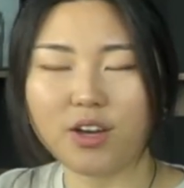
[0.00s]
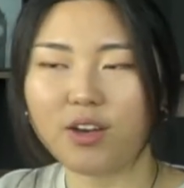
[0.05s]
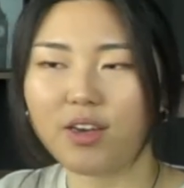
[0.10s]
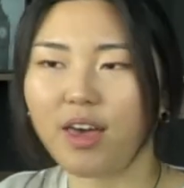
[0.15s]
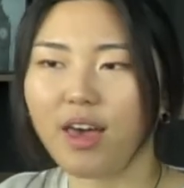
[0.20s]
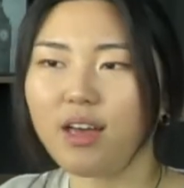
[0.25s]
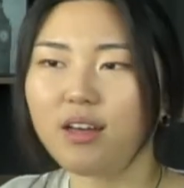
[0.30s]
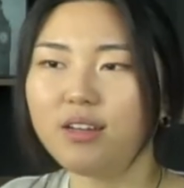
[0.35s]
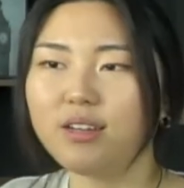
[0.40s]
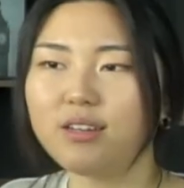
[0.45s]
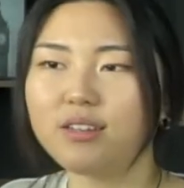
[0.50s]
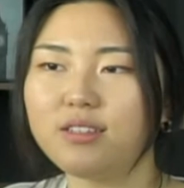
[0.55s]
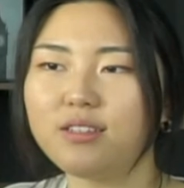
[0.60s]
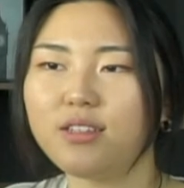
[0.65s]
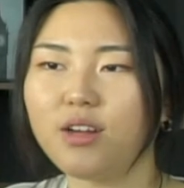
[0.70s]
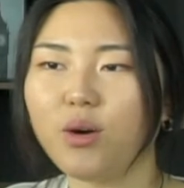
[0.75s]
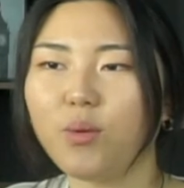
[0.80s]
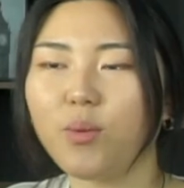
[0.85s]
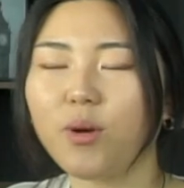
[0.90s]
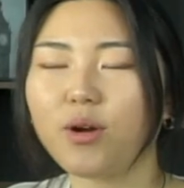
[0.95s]
Okay,
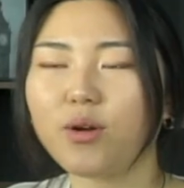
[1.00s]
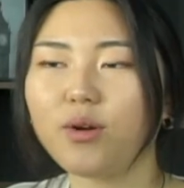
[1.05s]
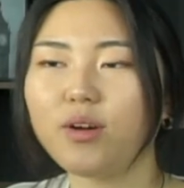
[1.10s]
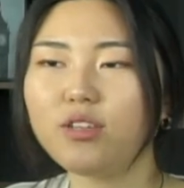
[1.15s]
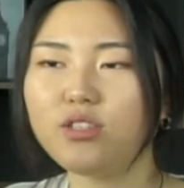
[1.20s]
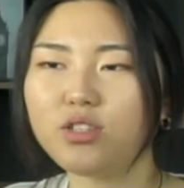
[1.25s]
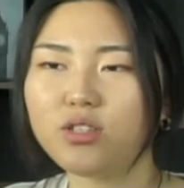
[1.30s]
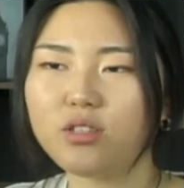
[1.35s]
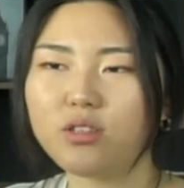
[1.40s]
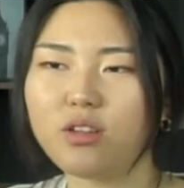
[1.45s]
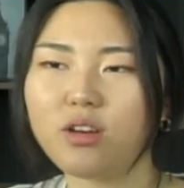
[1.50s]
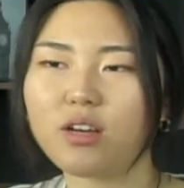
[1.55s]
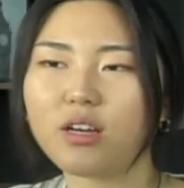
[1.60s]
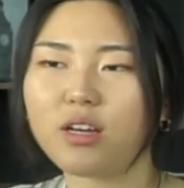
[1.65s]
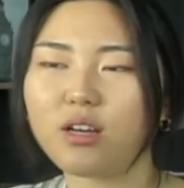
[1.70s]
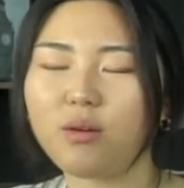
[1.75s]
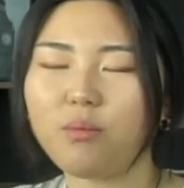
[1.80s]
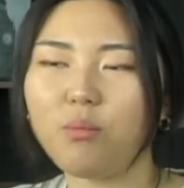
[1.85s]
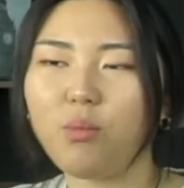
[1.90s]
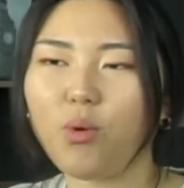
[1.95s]
so we're going to
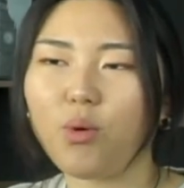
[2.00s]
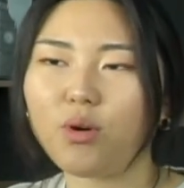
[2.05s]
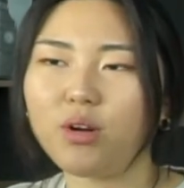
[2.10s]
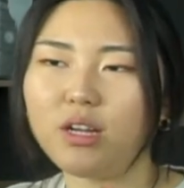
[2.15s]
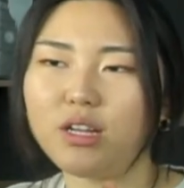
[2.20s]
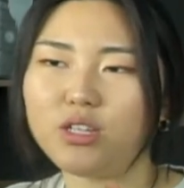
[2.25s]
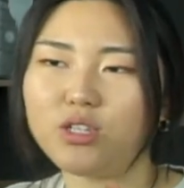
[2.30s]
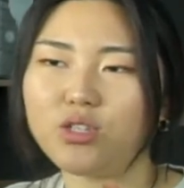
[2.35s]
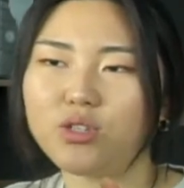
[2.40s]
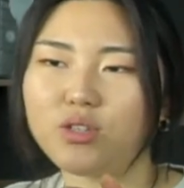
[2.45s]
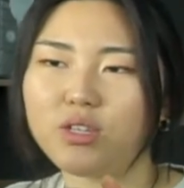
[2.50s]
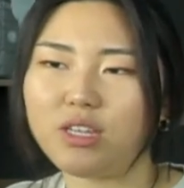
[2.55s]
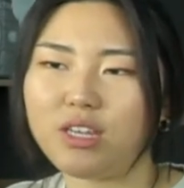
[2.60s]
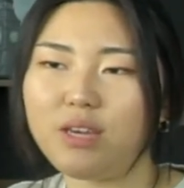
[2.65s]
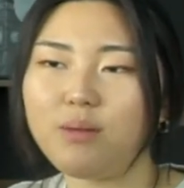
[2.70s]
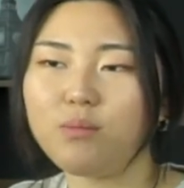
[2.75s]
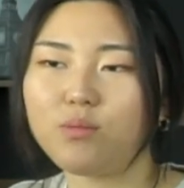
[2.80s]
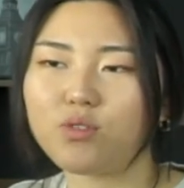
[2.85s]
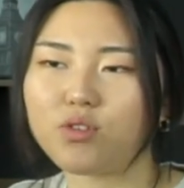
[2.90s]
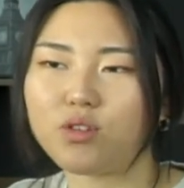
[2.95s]
look more into
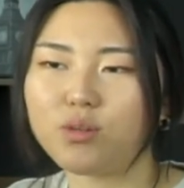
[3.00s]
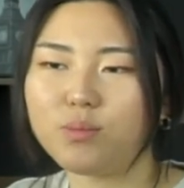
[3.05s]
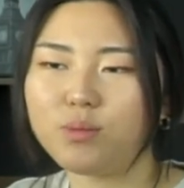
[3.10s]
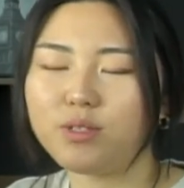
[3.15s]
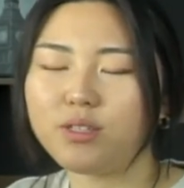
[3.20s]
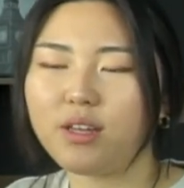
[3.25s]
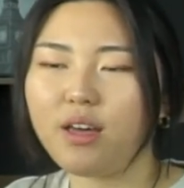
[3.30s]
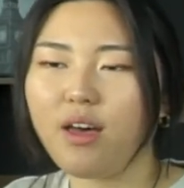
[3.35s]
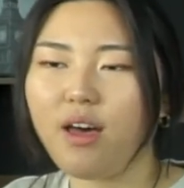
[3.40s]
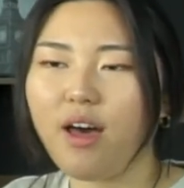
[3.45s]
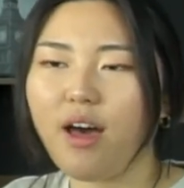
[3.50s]
heme groups.